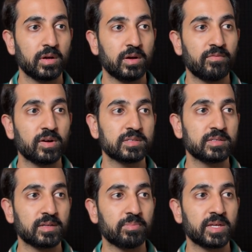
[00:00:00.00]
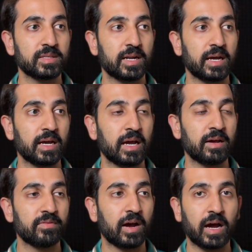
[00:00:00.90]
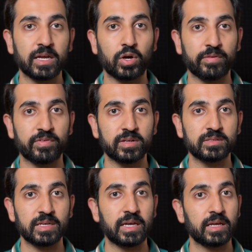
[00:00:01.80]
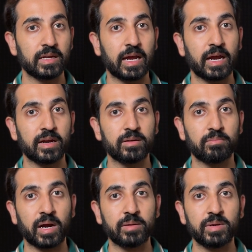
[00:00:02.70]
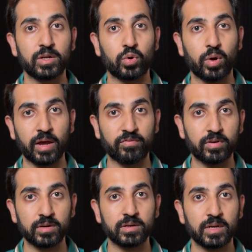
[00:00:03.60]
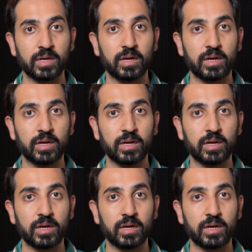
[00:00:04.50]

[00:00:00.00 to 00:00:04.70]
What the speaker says: versus something that I have high confidence in and might be low effort